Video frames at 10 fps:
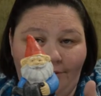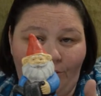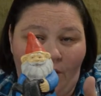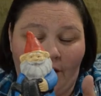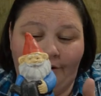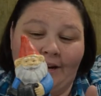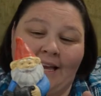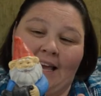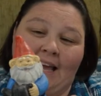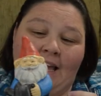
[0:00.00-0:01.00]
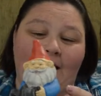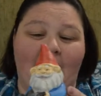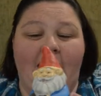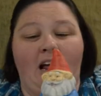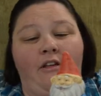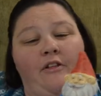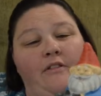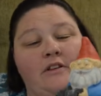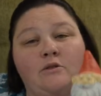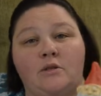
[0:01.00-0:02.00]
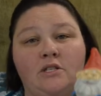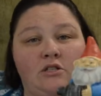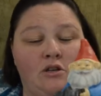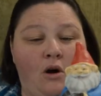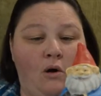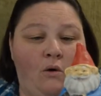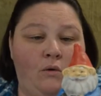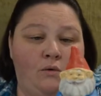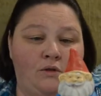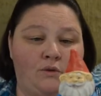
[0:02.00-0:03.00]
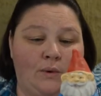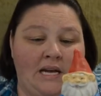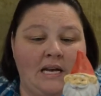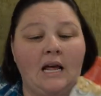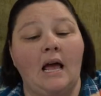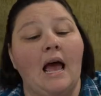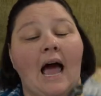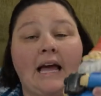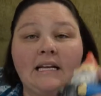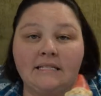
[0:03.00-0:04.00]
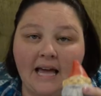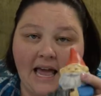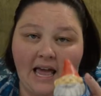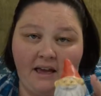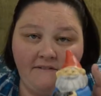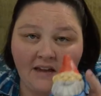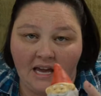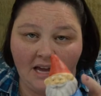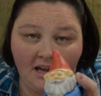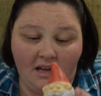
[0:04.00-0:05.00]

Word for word: watering can, and I thought this was so sweet. And it's heavy.